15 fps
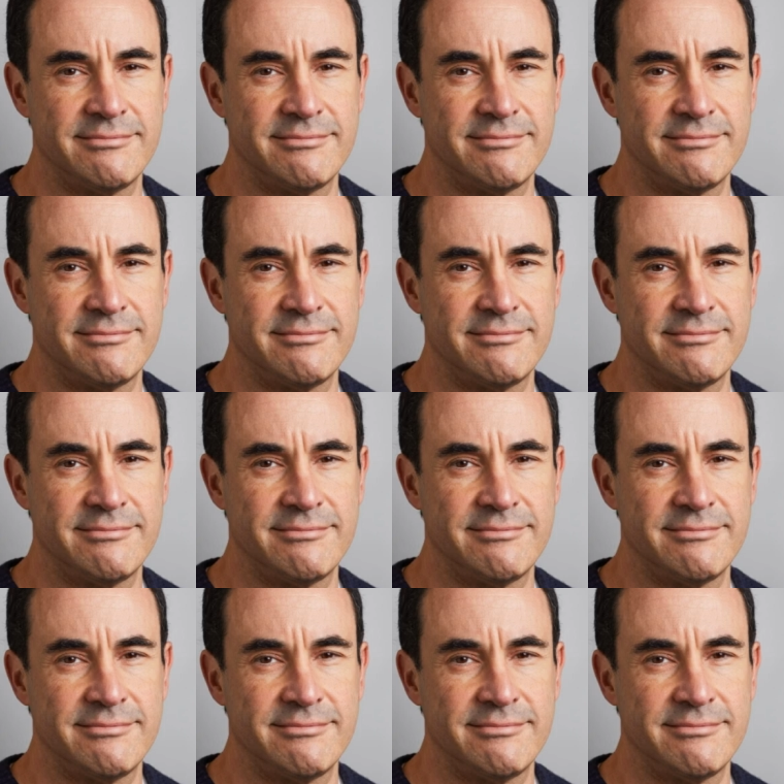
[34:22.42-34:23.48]

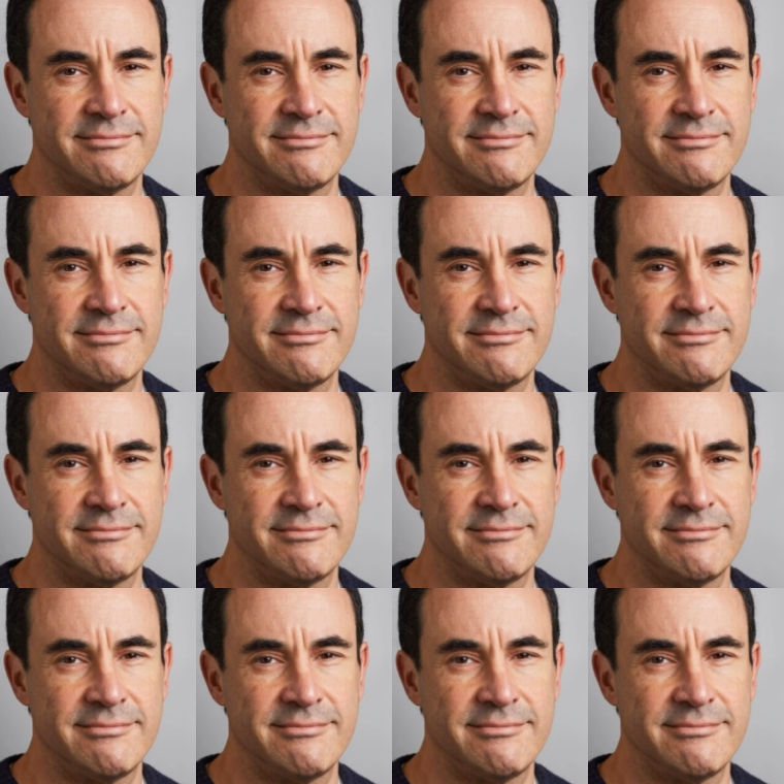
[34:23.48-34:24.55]

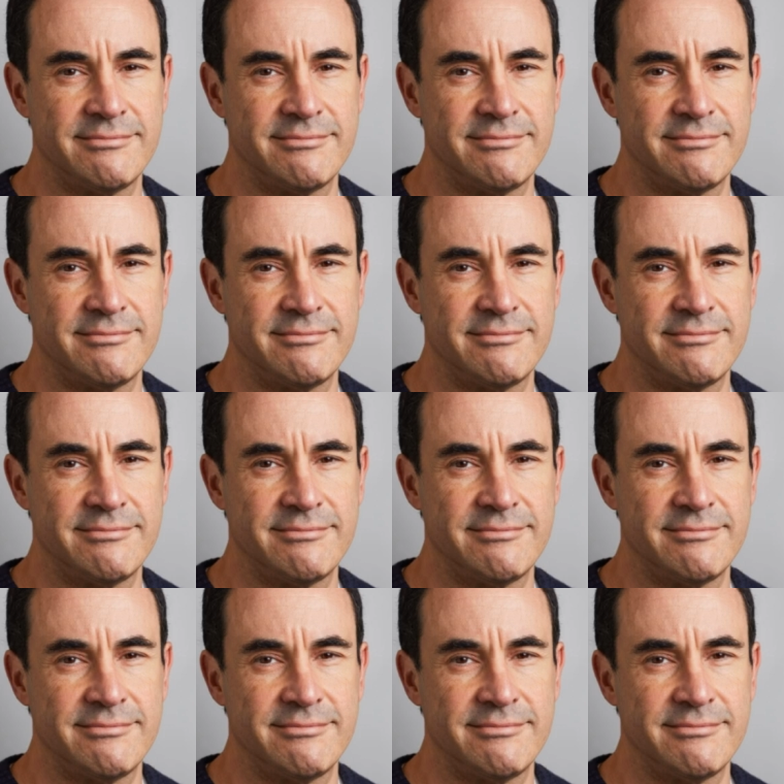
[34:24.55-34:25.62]

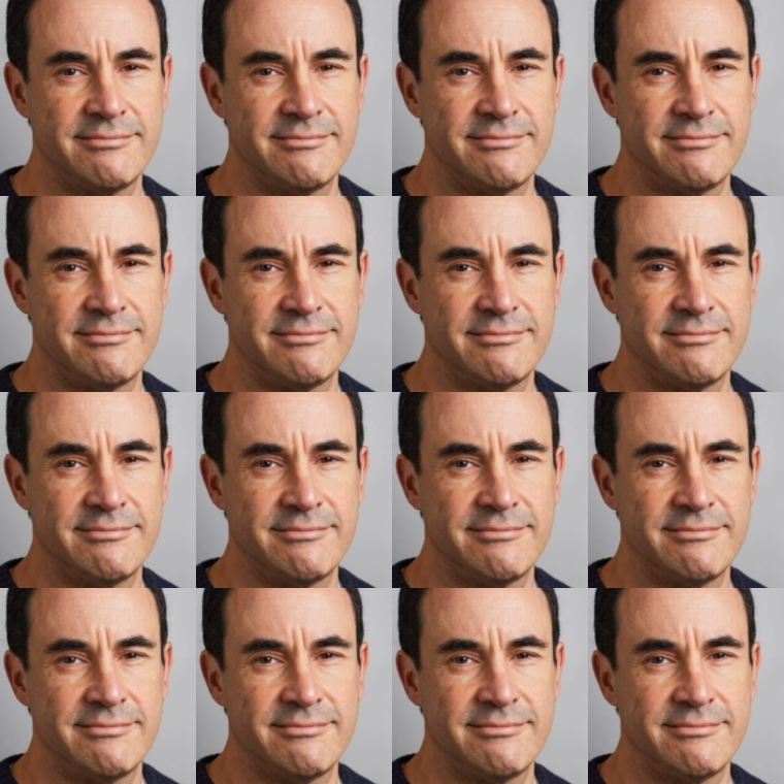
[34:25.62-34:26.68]

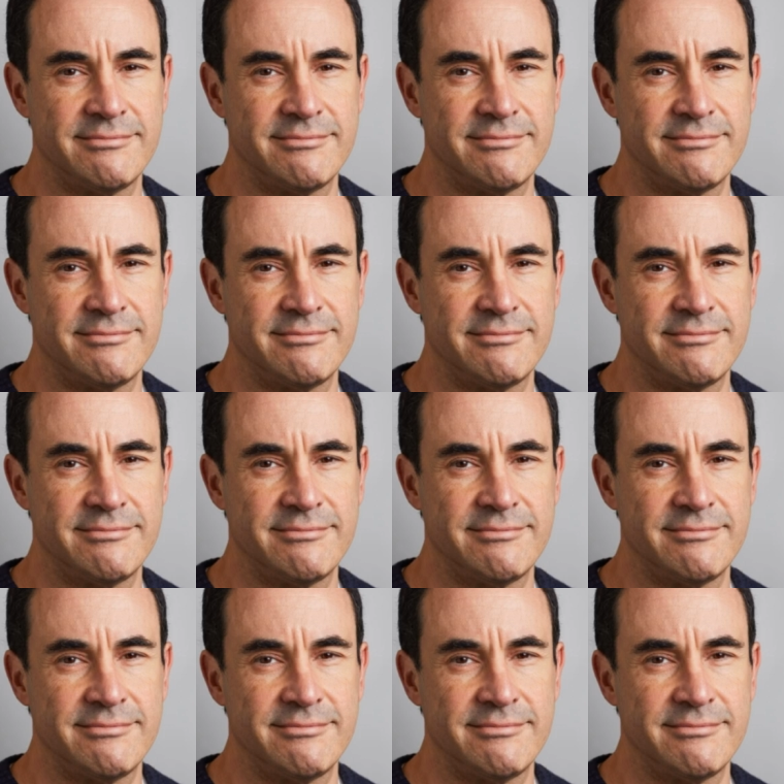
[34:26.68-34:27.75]

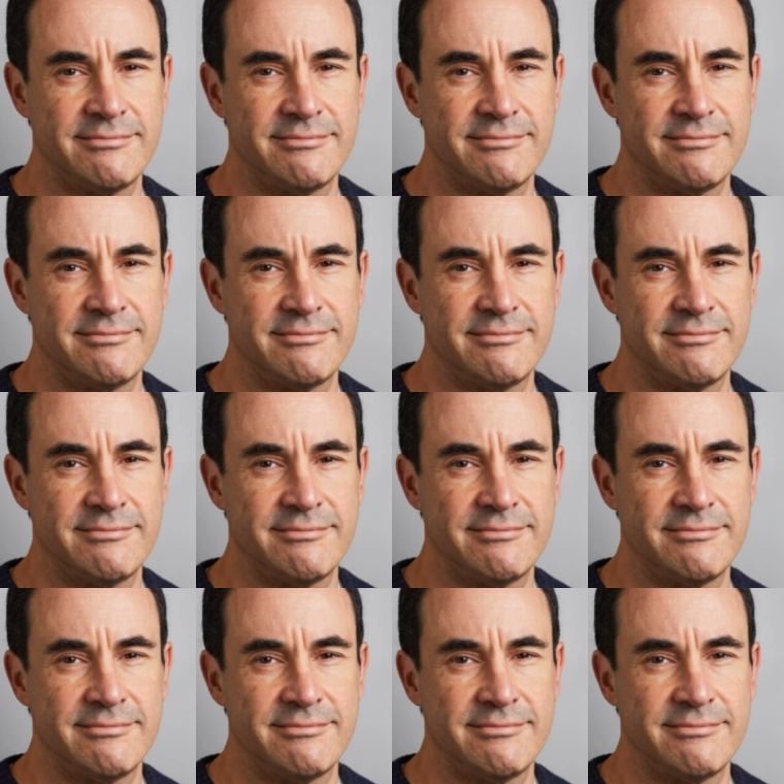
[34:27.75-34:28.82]
[no speech]